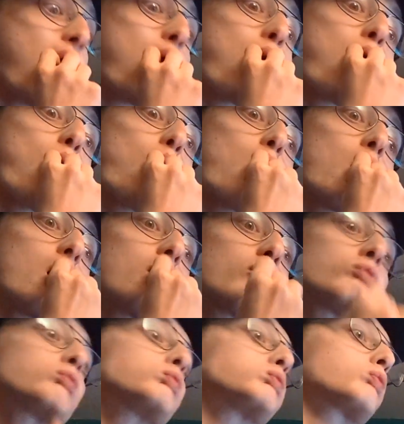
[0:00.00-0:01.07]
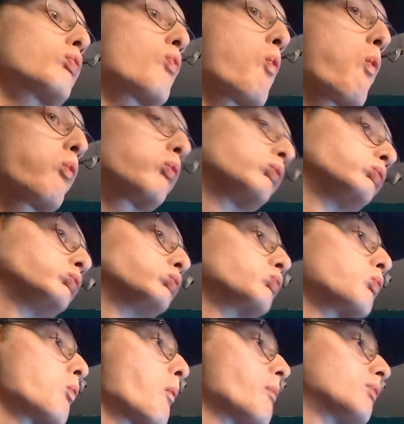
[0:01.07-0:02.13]

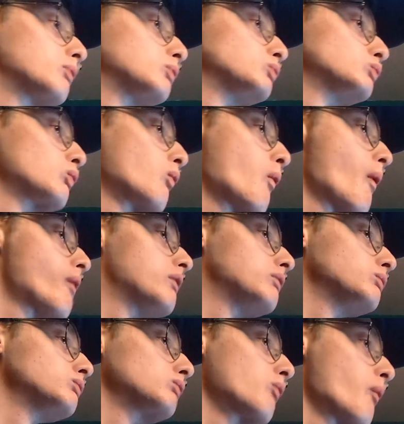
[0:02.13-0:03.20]
(no one is talking)